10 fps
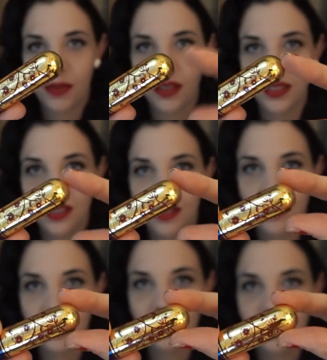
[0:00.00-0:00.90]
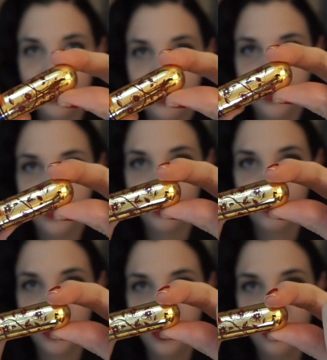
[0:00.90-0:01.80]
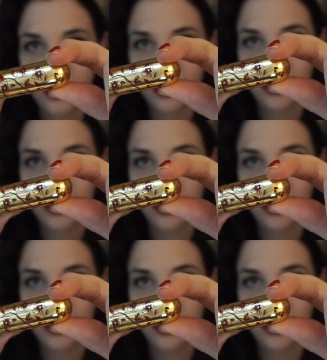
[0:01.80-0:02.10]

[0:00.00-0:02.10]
But also here's the Snow White